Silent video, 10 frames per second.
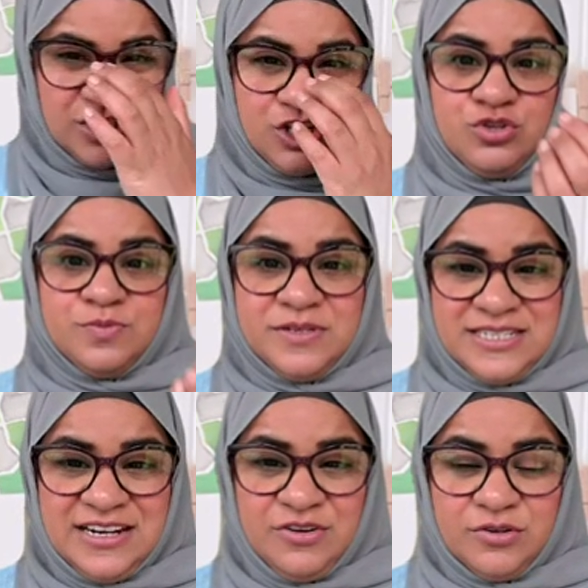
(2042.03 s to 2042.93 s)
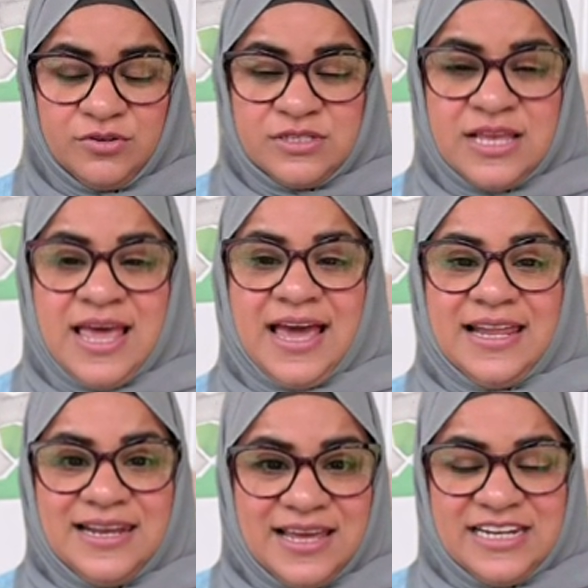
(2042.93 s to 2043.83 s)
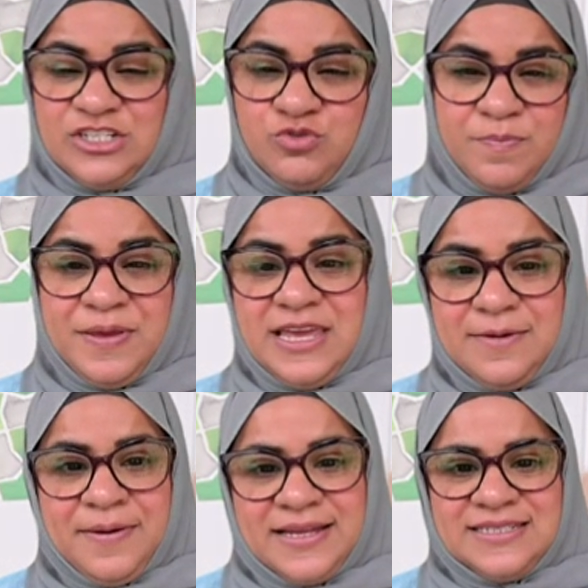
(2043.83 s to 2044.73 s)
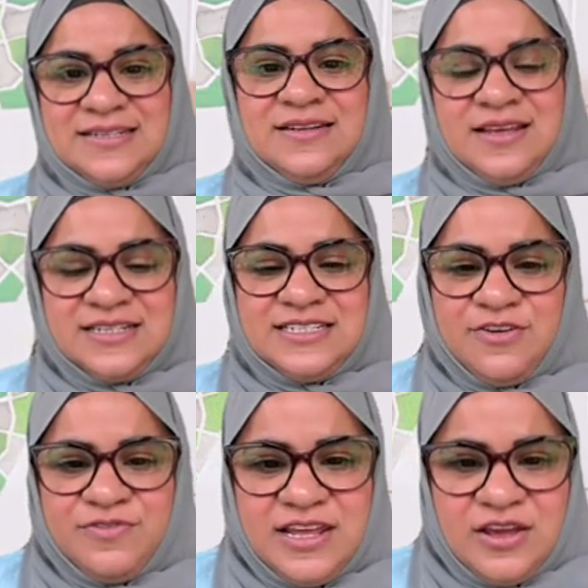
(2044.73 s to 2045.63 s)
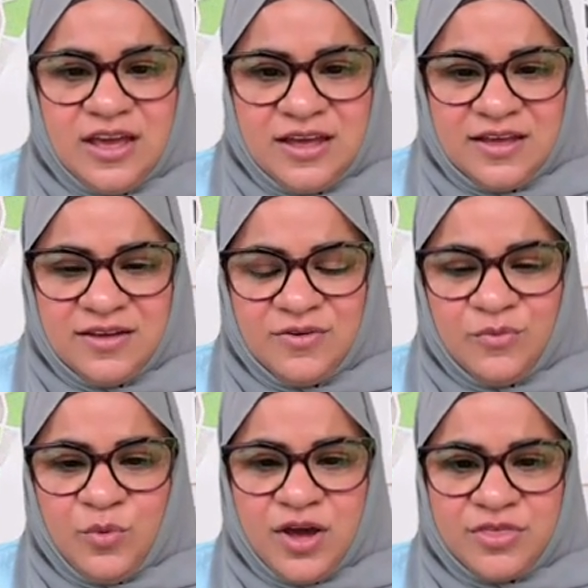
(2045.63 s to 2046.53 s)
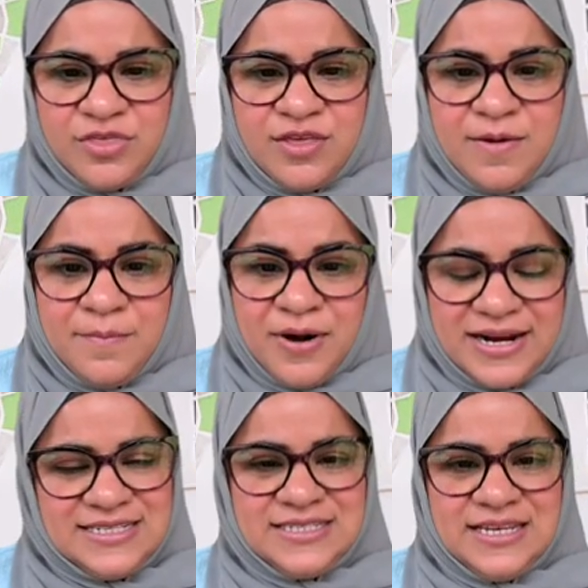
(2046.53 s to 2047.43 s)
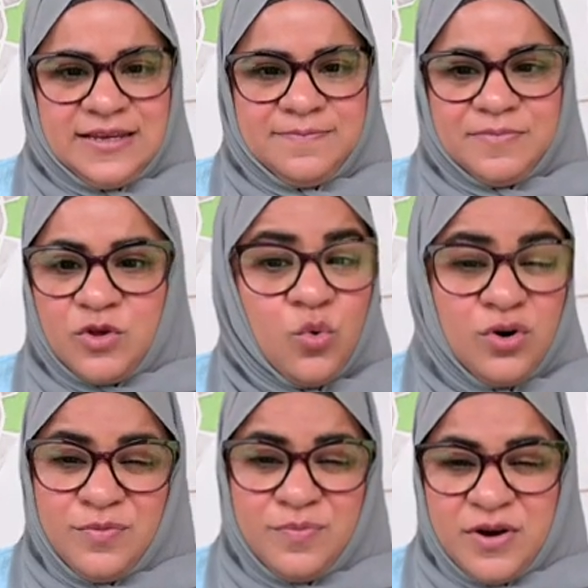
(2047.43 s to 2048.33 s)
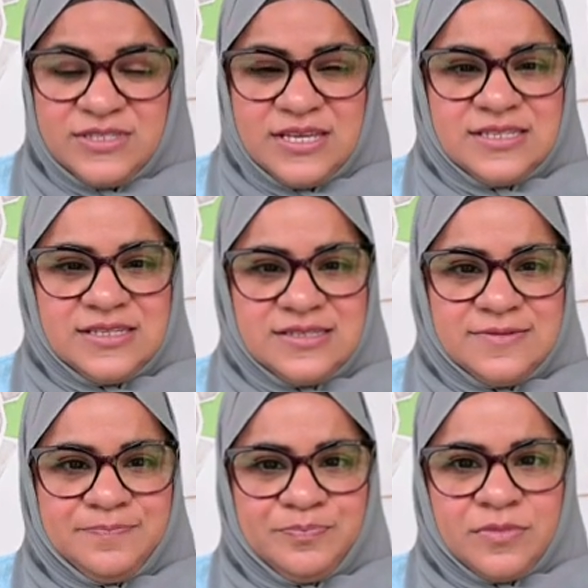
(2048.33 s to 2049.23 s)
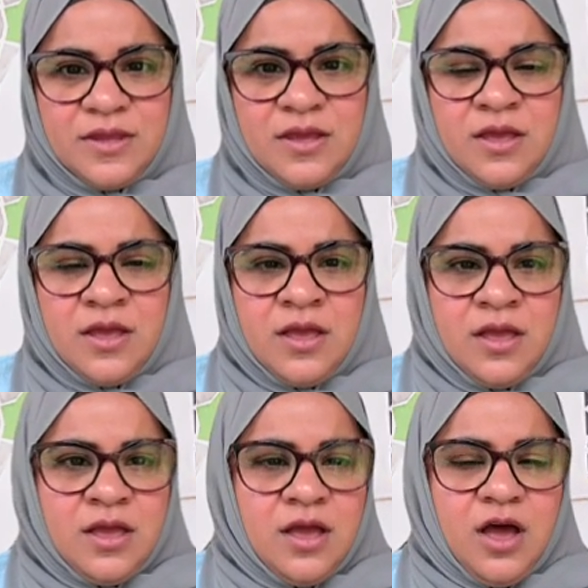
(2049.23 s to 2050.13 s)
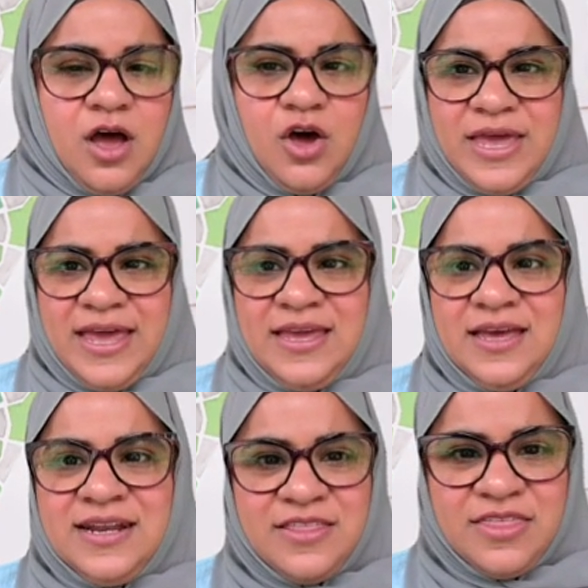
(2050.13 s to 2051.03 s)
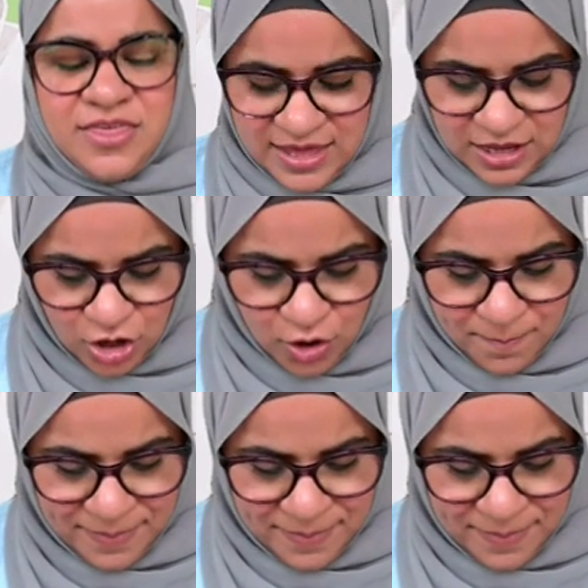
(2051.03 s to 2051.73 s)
Yeah, that can be an issue in itself. So learning to use materials and learning to repeat a pattern, definitely worth practicing all of the processes.